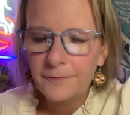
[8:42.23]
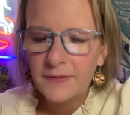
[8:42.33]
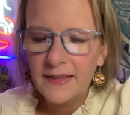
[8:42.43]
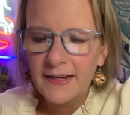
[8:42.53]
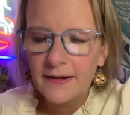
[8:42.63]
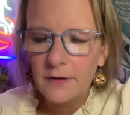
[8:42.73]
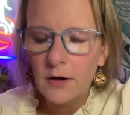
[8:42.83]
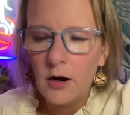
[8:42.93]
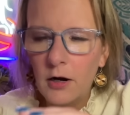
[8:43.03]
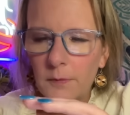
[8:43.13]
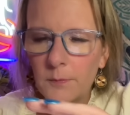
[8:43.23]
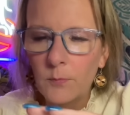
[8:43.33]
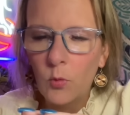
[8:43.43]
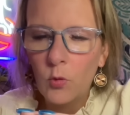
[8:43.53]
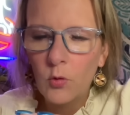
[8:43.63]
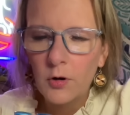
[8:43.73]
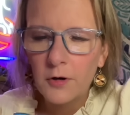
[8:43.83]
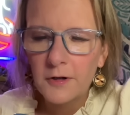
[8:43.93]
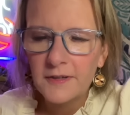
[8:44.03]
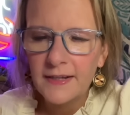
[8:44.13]
there are
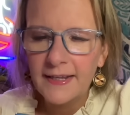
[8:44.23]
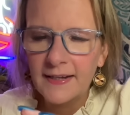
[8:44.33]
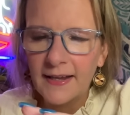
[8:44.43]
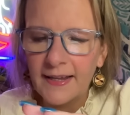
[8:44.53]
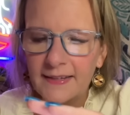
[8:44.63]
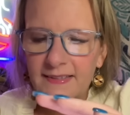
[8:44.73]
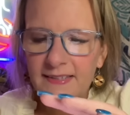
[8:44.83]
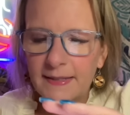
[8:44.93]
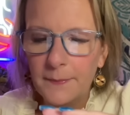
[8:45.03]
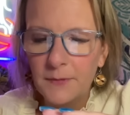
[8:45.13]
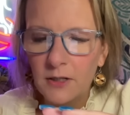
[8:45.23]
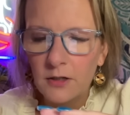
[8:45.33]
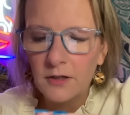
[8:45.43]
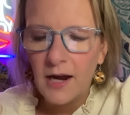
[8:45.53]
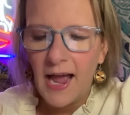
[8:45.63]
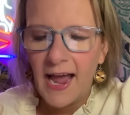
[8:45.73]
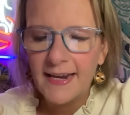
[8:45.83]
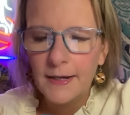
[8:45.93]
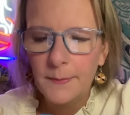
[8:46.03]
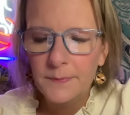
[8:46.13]
more and like similar
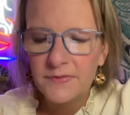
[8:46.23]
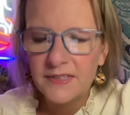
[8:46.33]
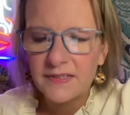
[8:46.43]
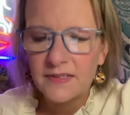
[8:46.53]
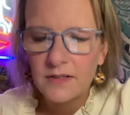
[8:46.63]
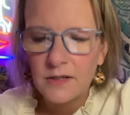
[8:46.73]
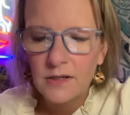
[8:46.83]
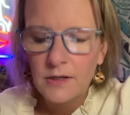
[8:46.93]
items